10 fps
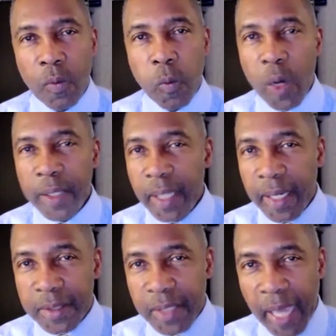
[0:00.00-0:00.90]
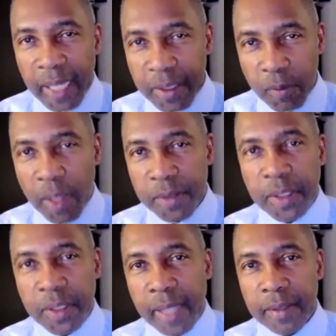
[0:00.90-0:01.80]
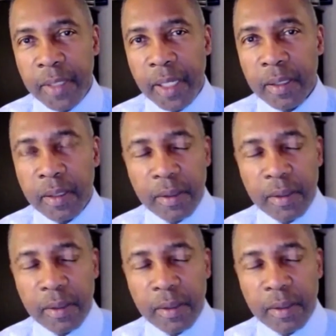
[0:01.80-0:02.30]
What exactly was that, Nick?